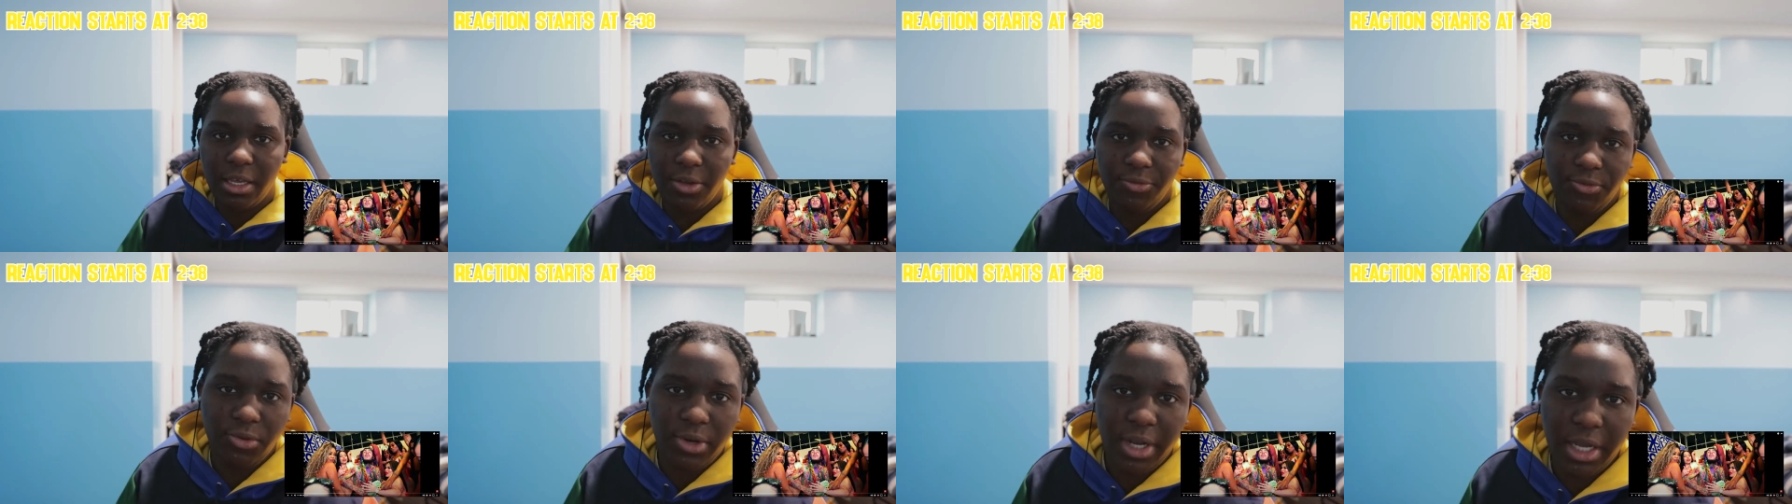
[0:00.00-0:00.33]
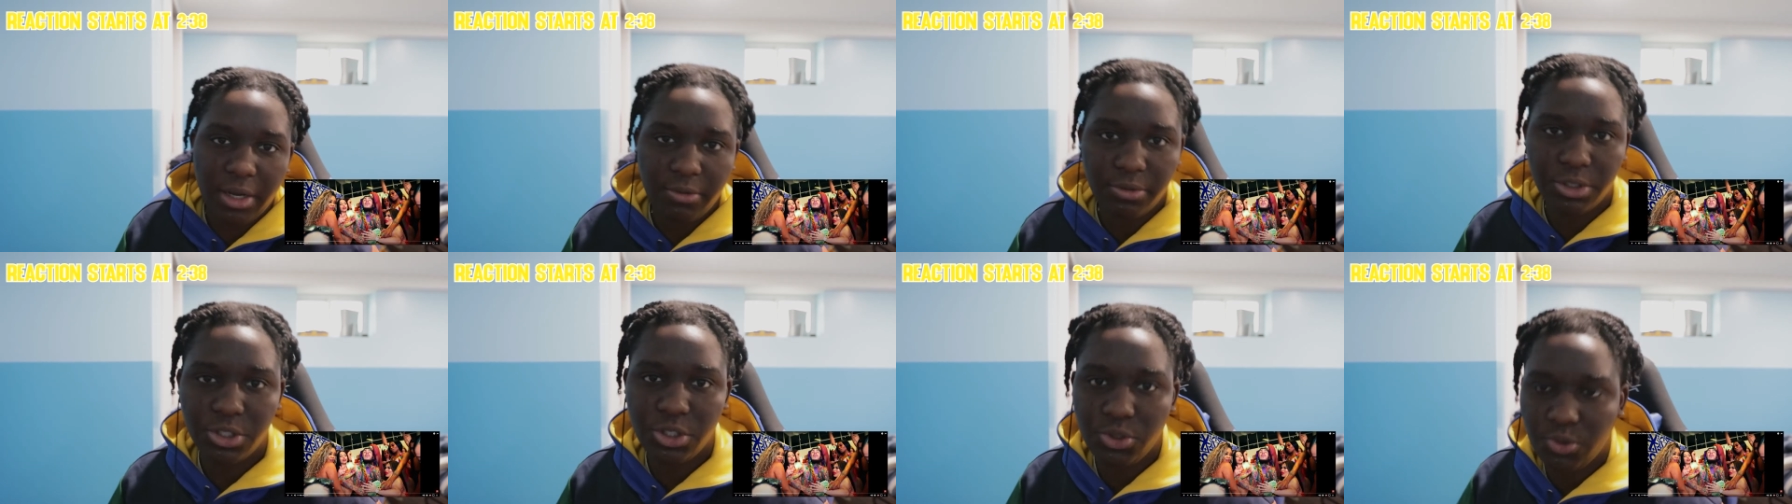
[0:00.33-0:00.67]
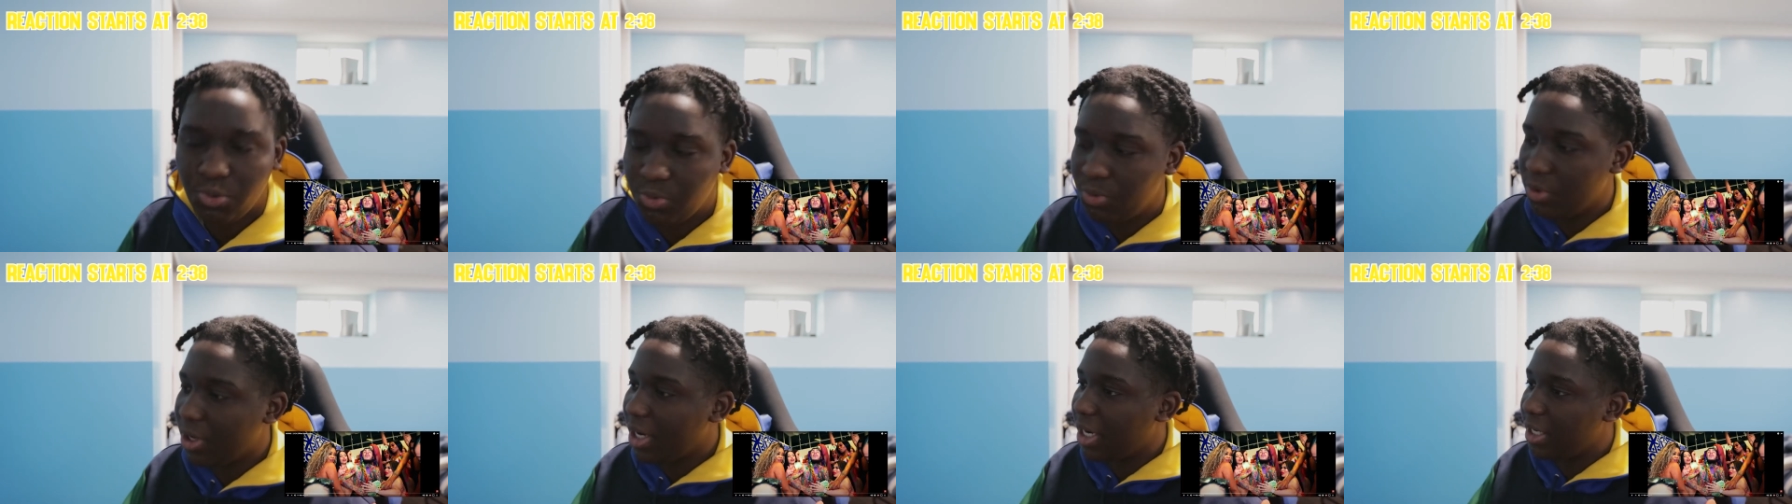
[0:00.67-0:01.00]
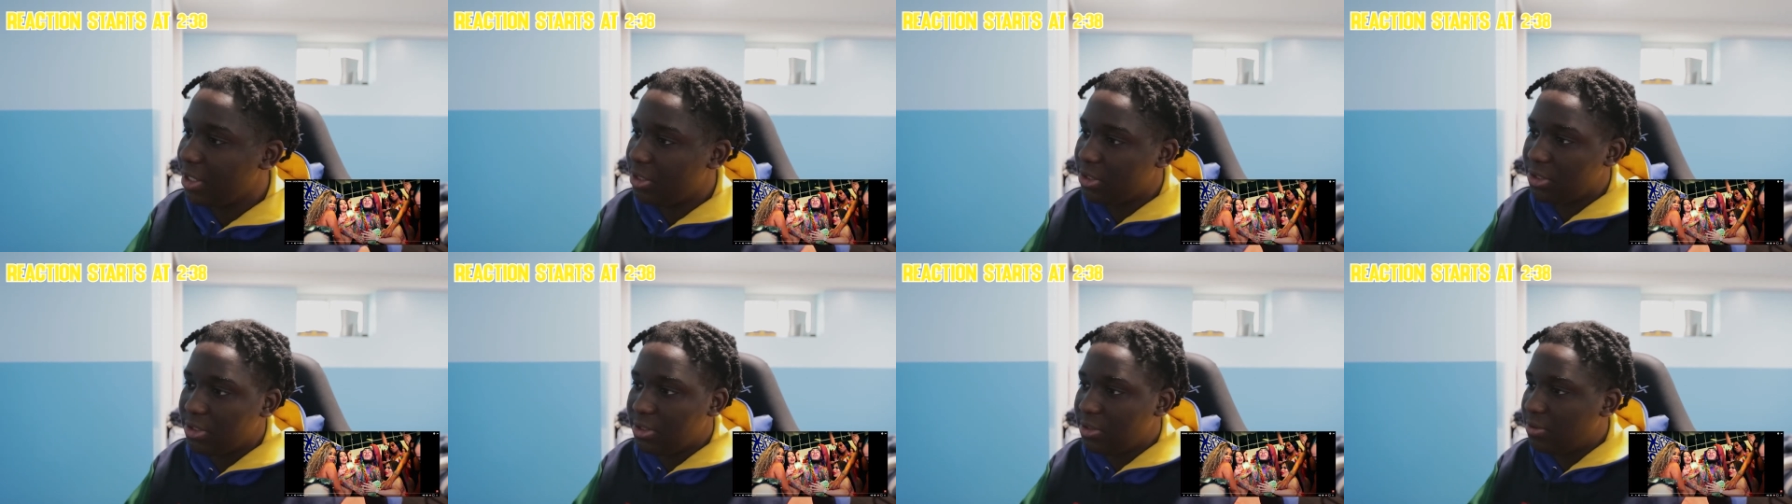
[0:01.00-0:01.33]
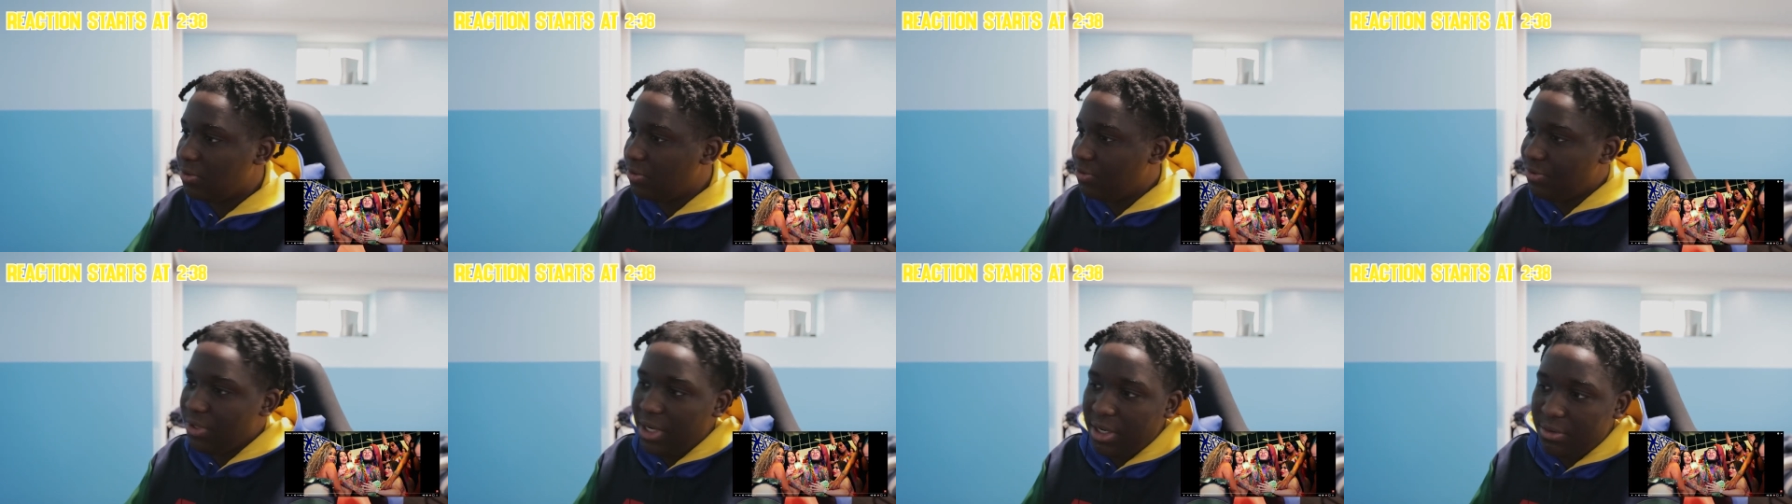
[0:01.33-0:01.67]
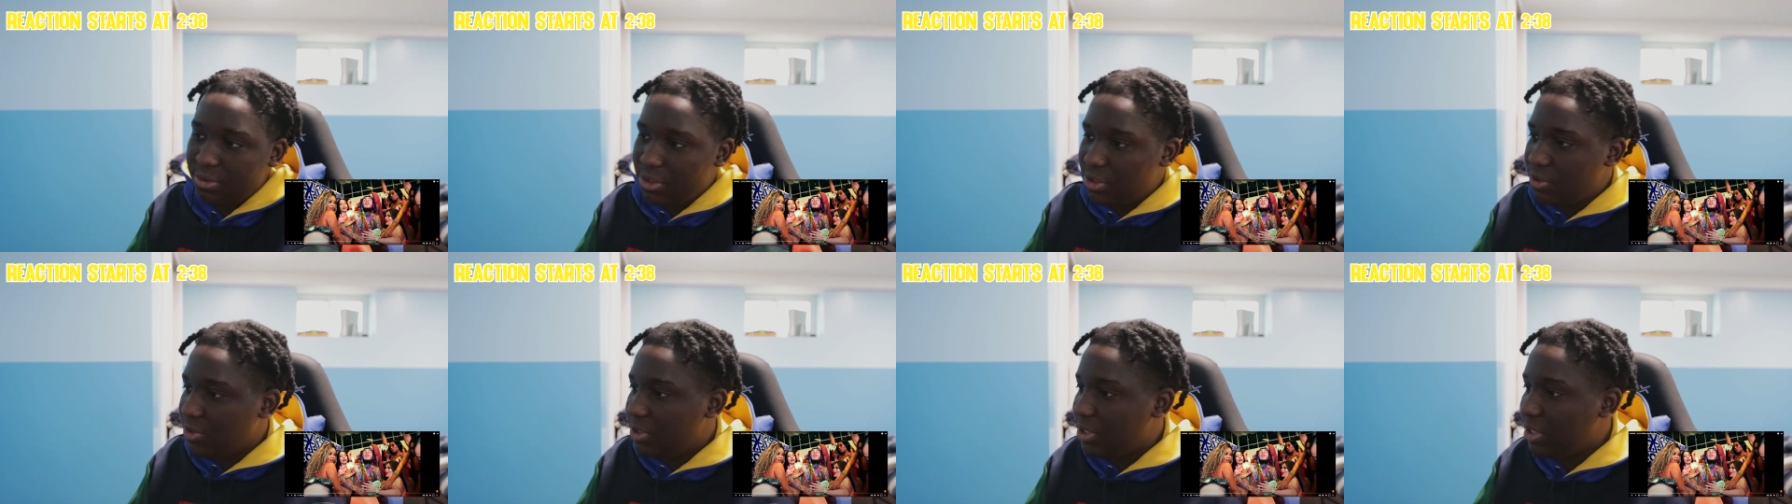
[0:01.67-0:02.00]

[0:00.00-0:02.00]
If you like what you're watching, if you like what you're